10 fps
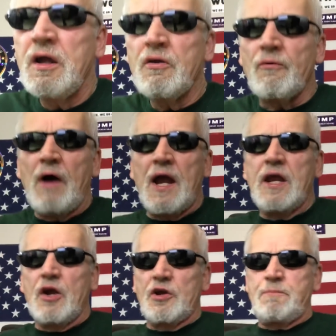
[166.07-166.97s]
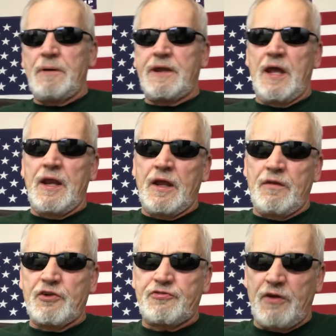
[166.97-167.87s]
right here at the beginning of
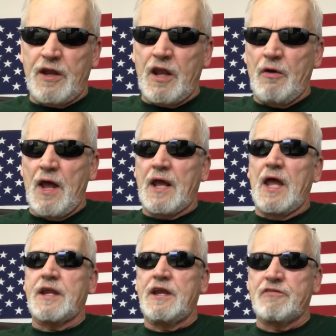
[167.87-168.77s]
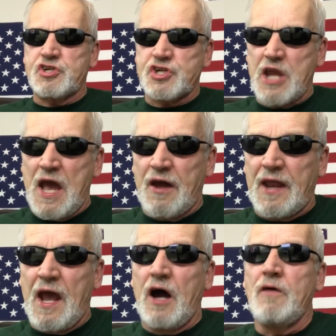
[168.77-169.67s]
this video, and I got to give a shout
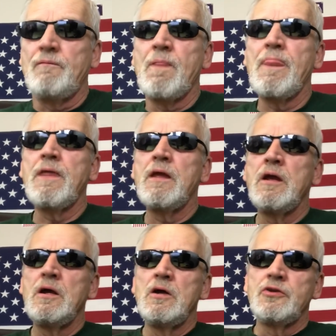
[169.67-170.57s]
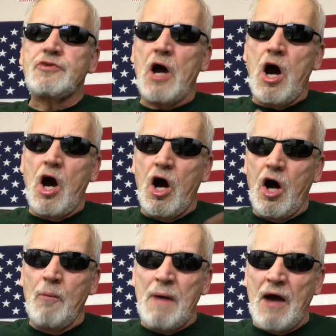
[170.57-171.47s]
out to
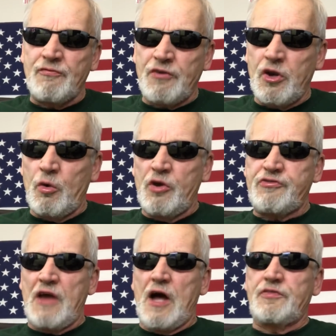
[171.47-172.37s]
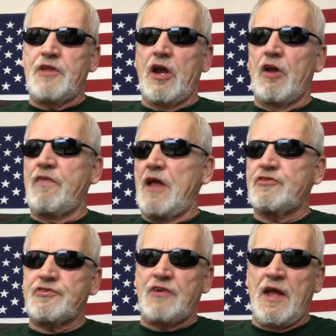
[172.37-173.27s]
all my viewers out there that
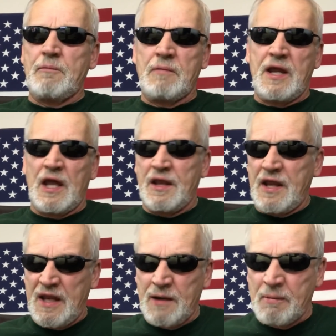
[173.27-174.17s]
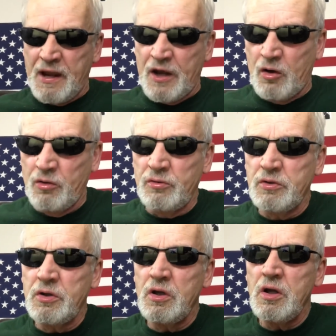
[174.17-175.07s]
sent me an email.
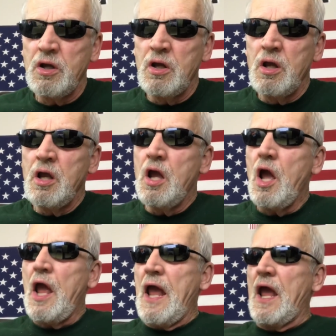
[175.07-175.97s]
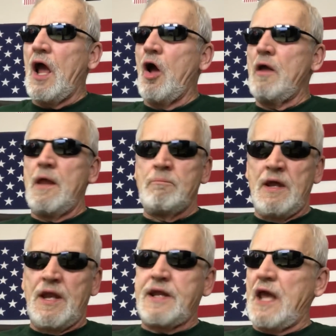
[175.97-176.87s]
And in
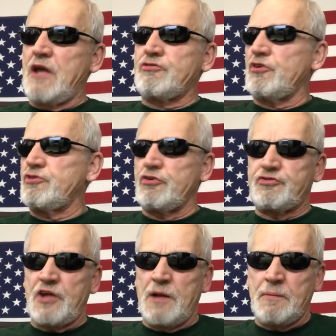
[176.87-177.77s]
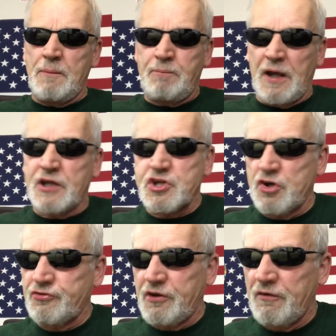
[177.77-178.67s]
many cases, you sent me
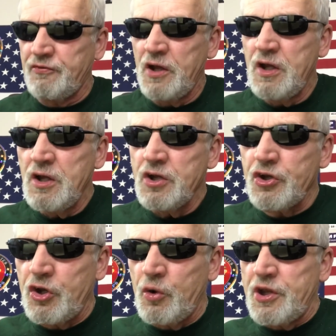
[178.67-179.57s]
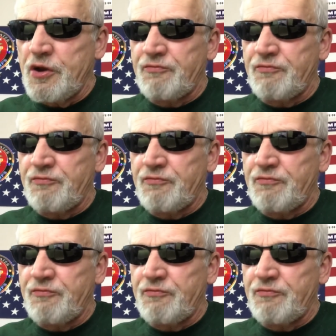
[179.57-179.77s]
pictures of you and your